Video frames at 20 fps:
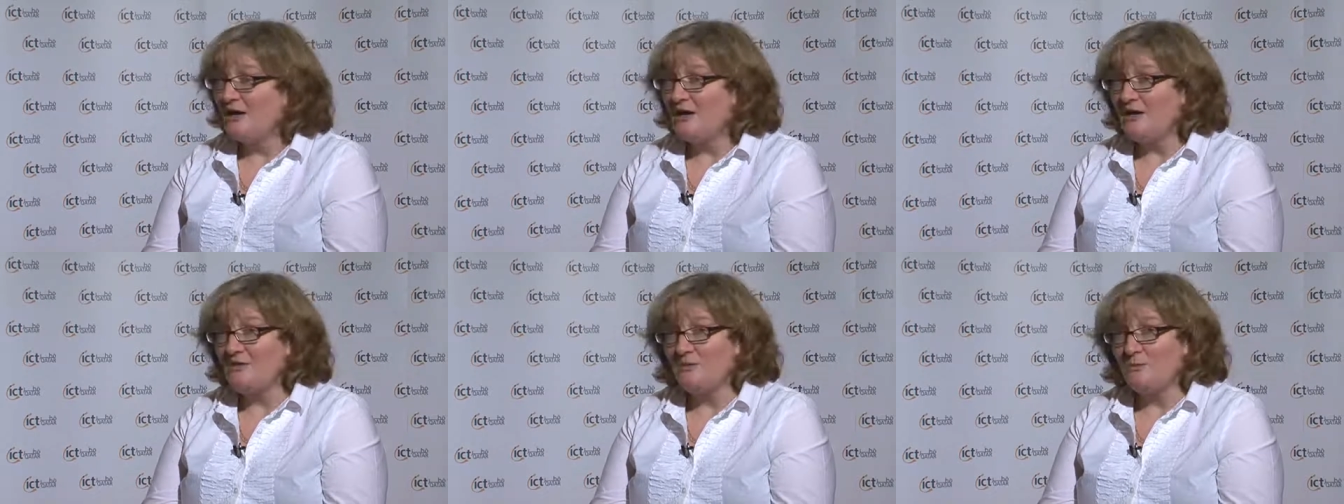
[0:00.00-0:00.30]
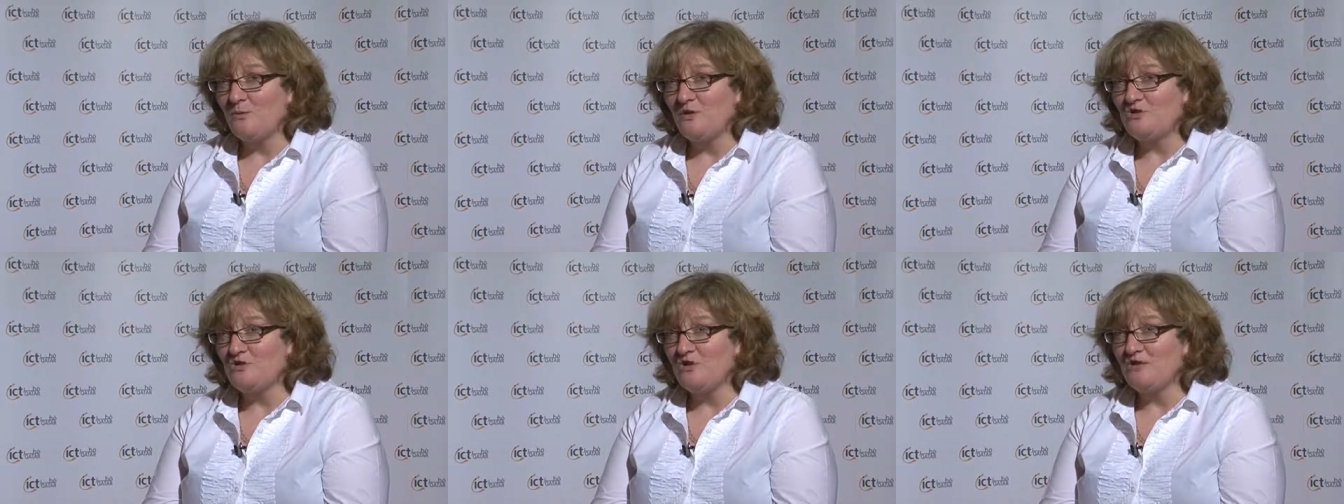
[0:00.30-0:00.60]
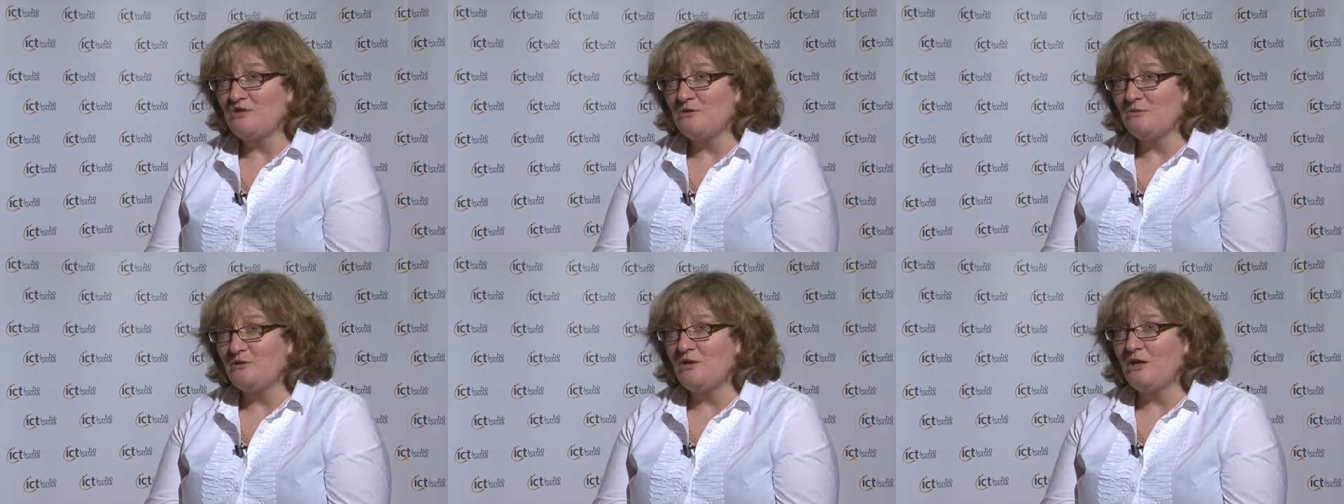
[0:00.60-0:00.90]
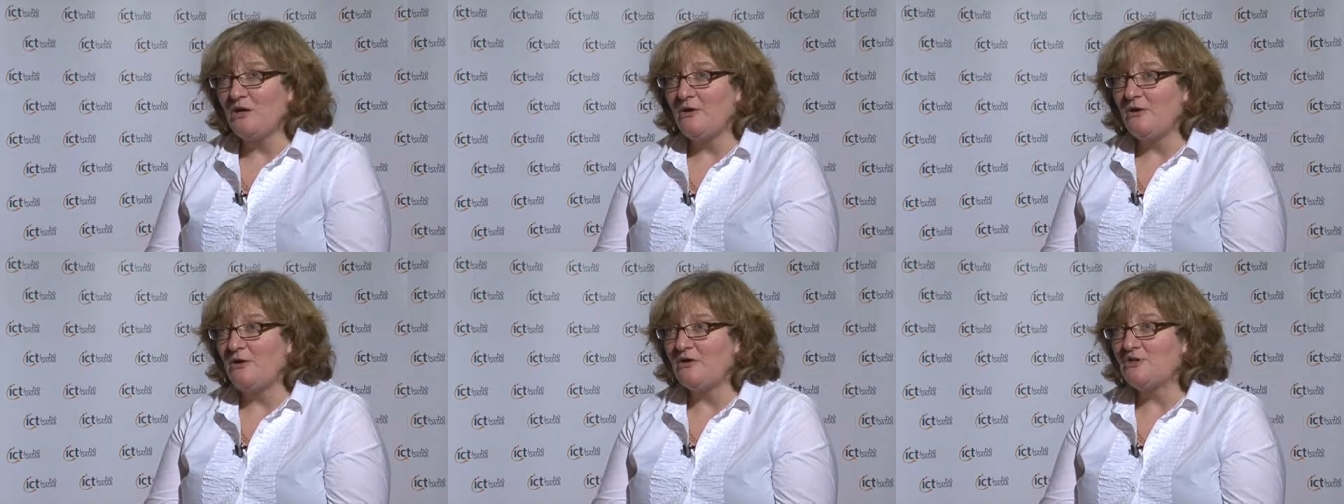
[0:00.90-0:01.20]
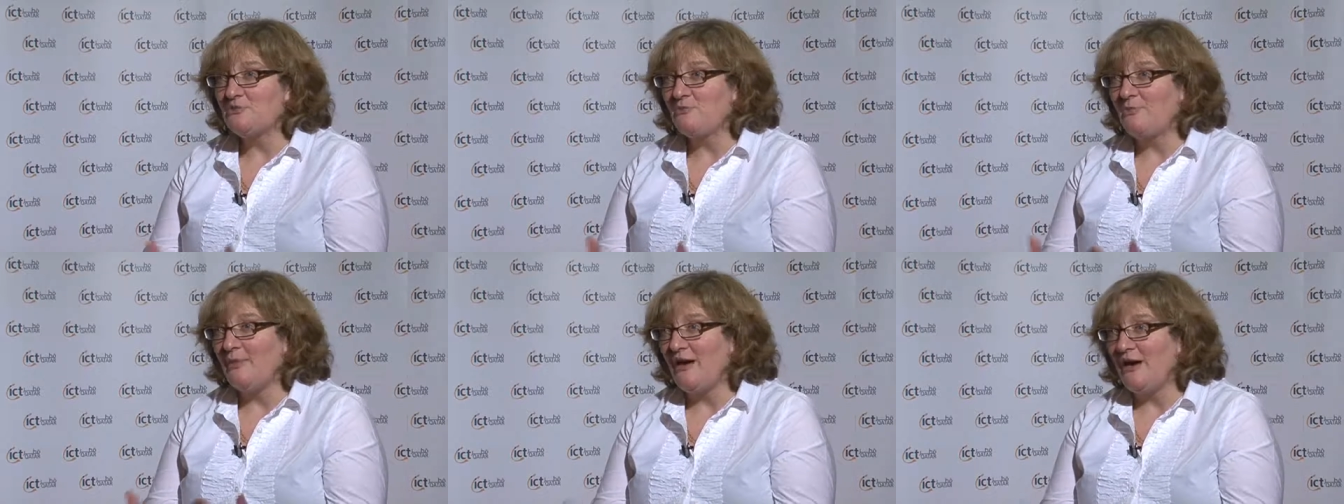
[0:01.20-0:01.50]
I think we're trying to
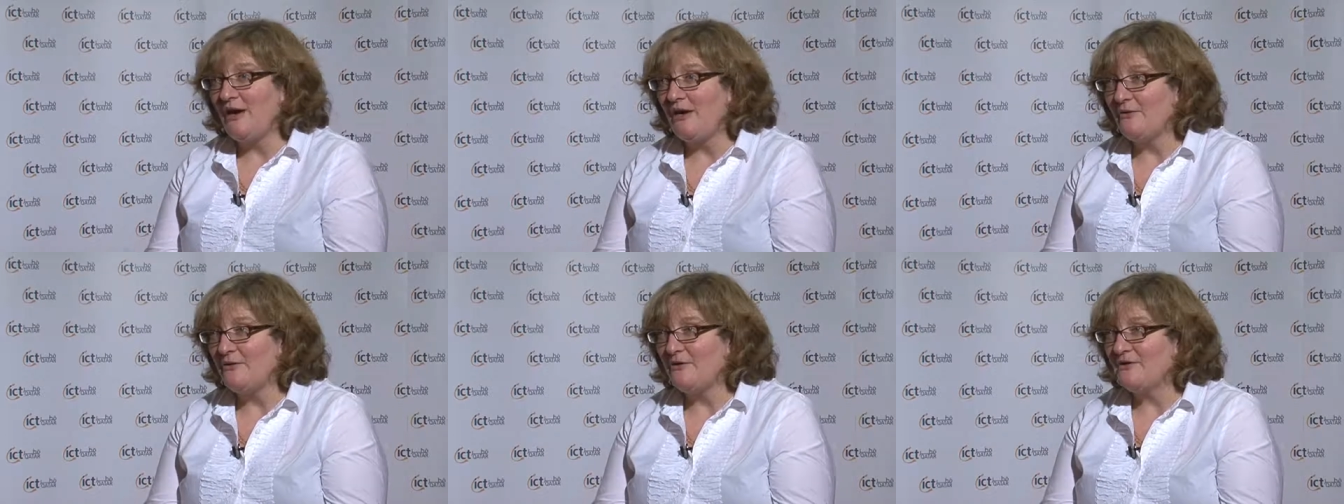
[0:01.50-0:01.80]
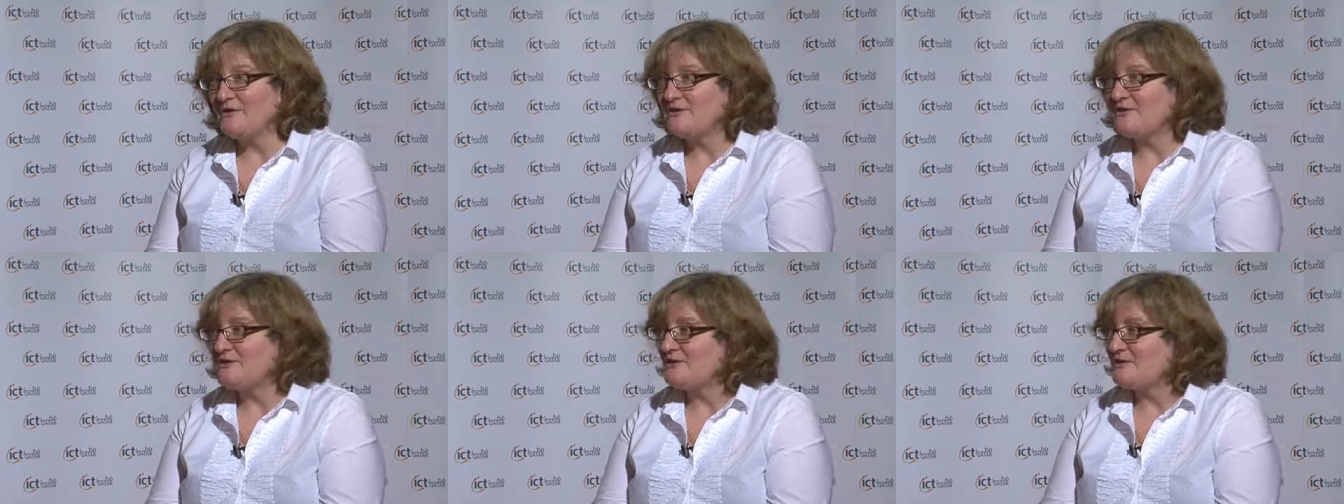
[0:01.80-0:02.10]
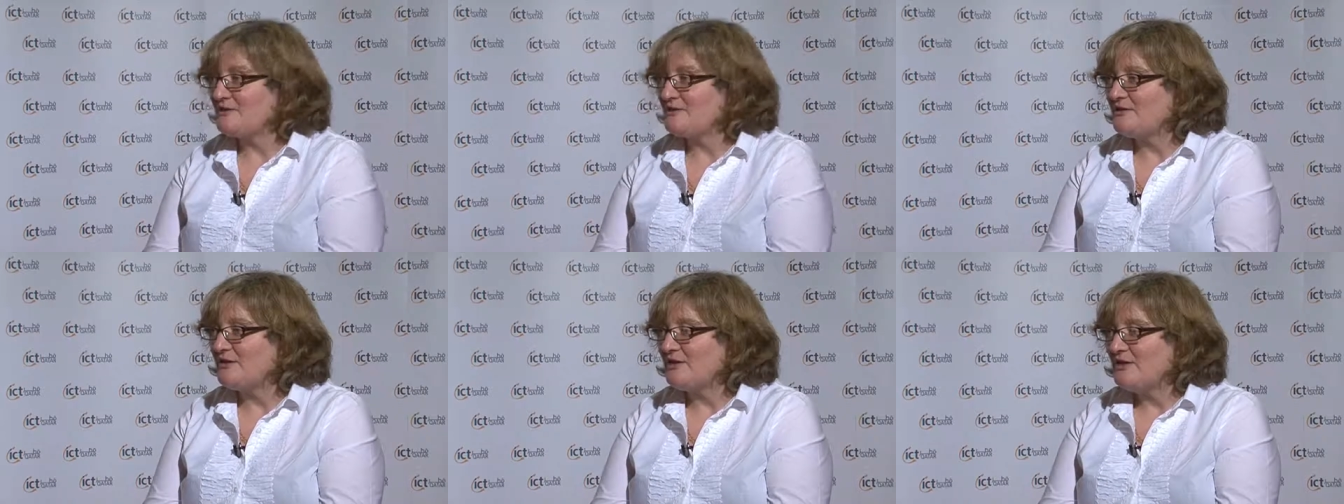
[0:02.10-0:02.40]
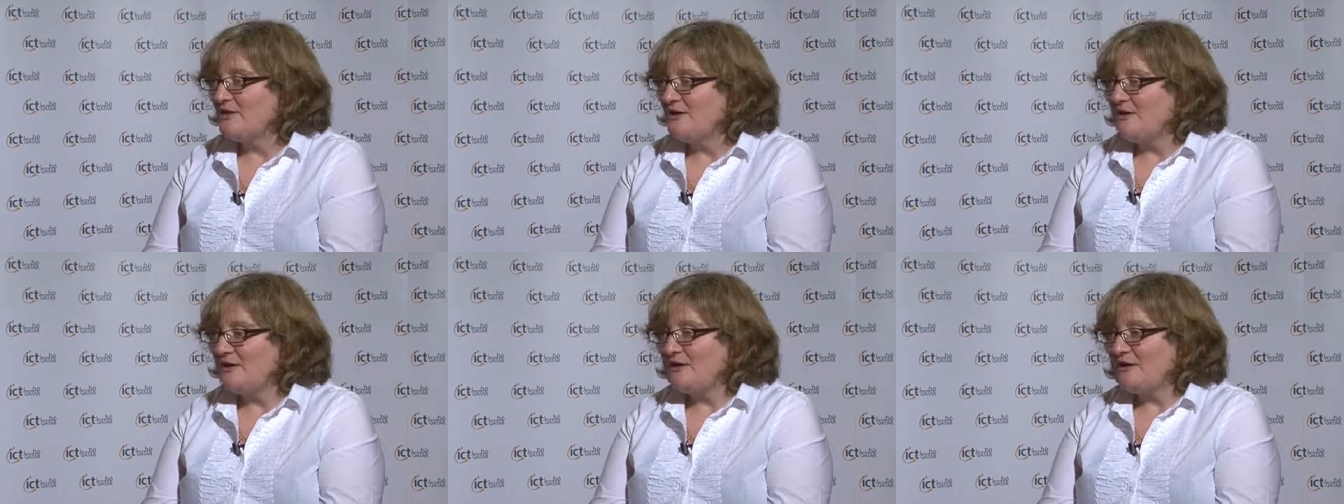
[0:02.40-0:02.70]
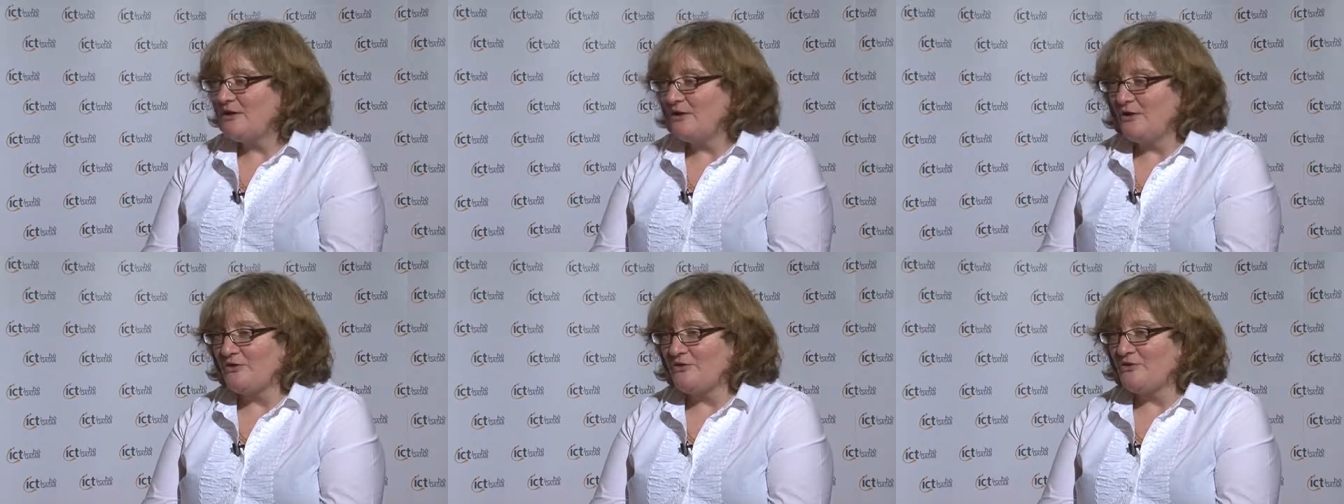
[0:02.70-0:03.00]
encourage parents and
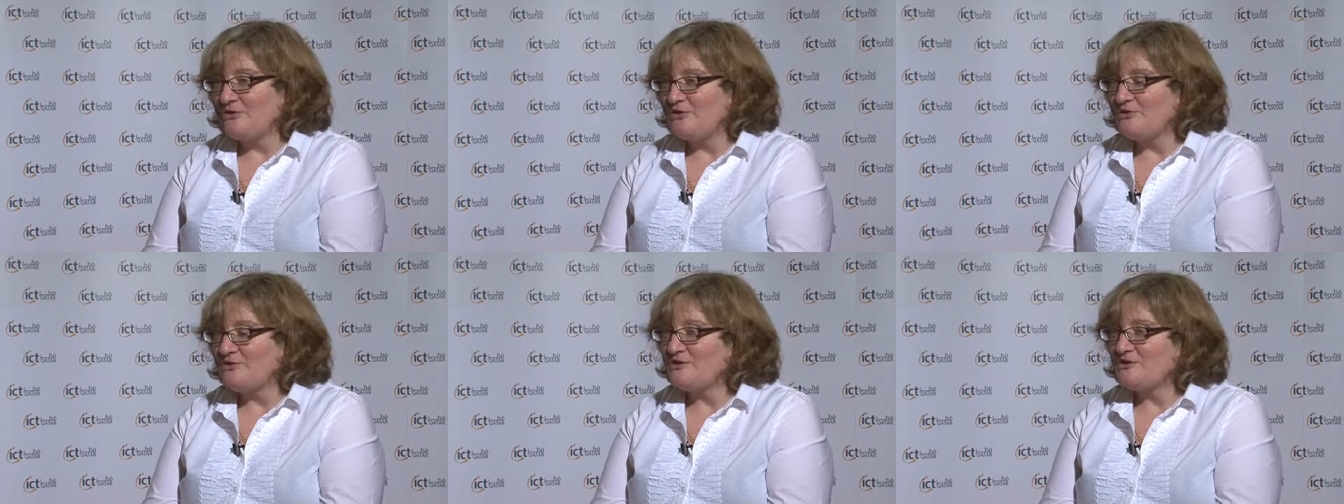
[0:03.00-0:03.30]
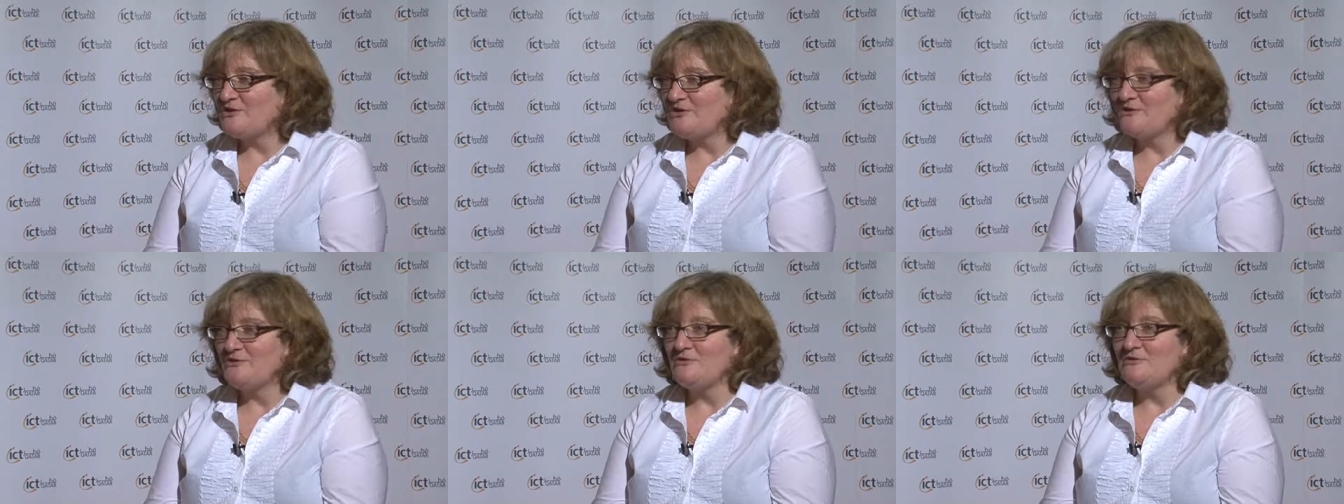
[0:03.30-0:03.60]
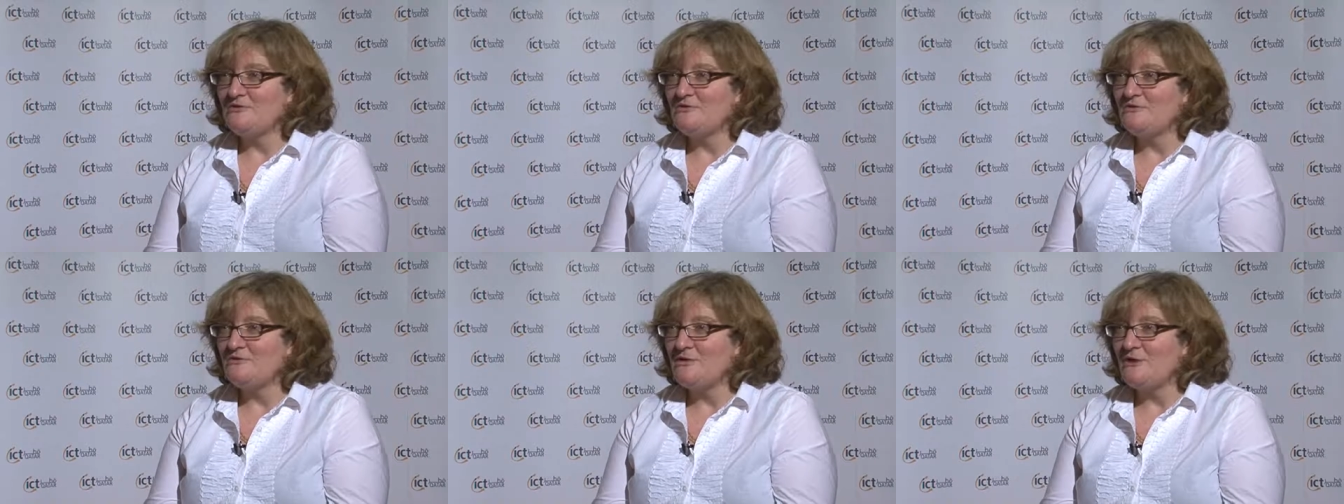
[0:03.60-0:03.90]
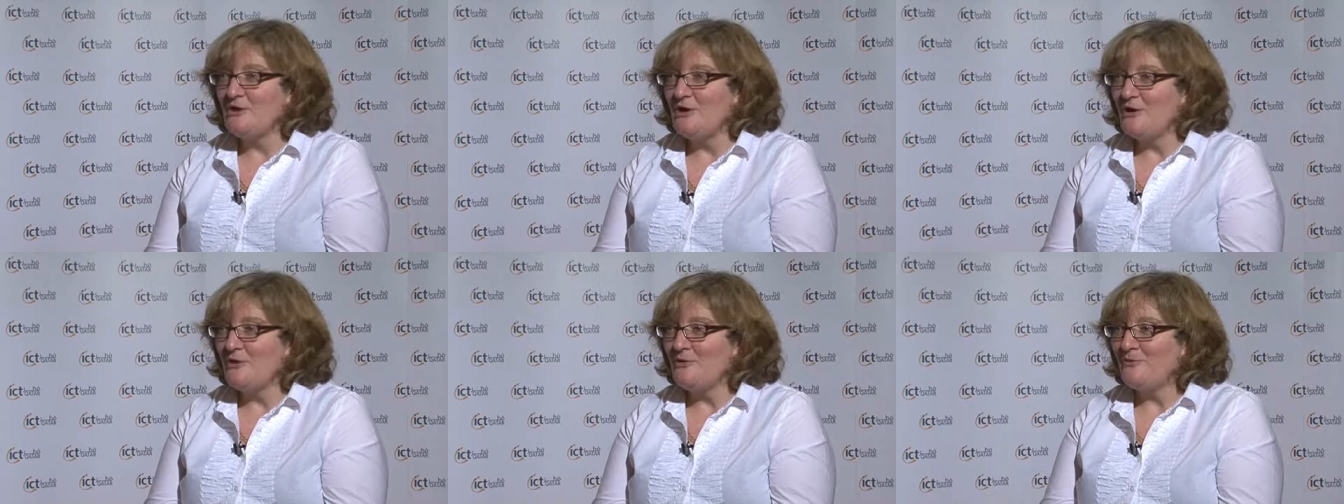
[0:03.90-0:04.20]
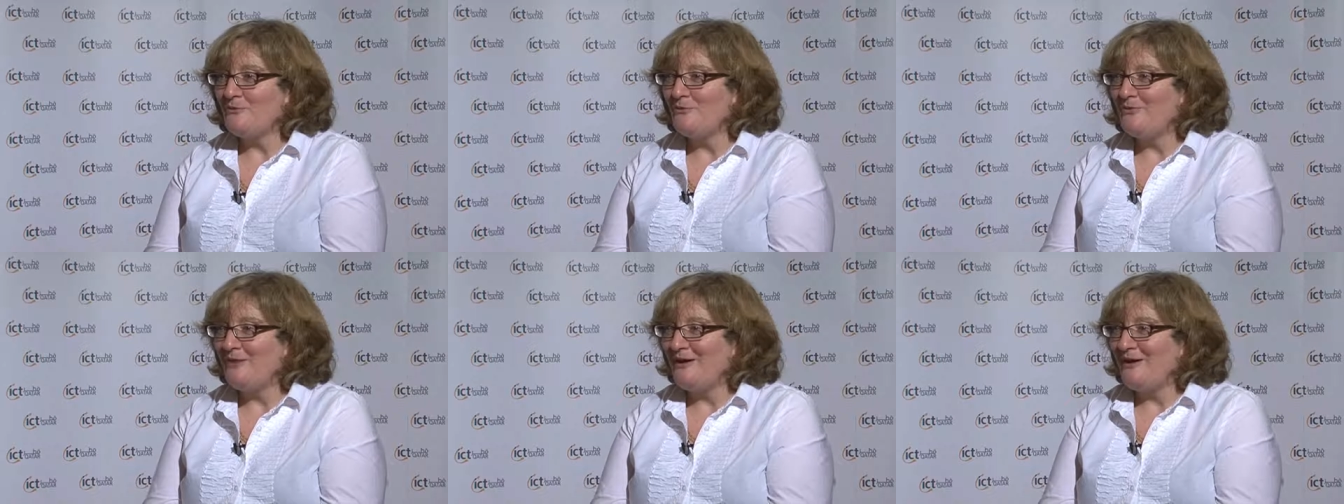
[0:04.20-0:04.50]
others to, you
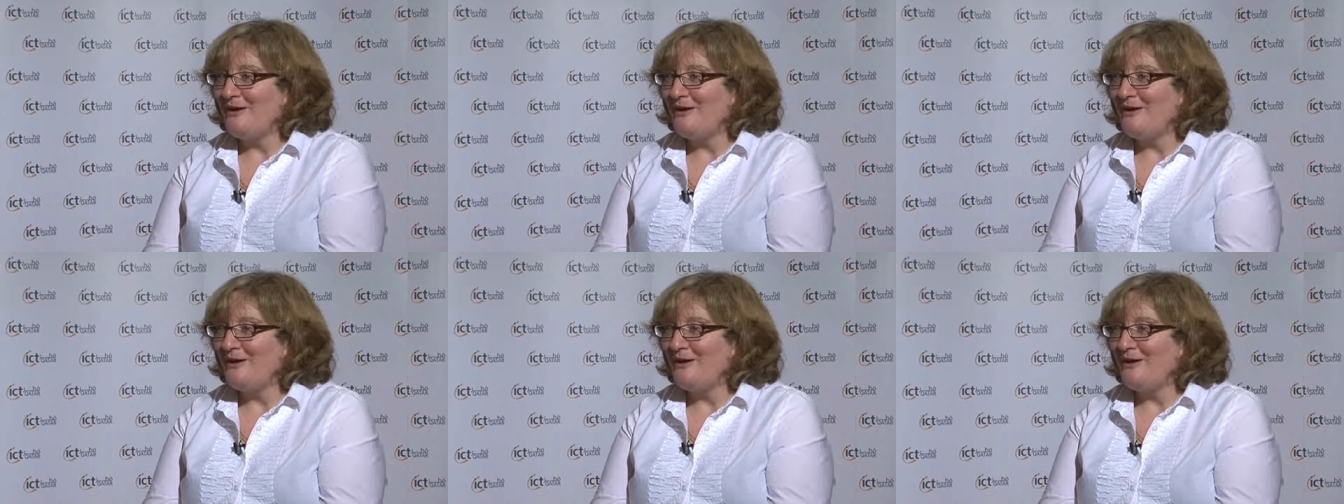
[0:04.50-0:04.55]
know,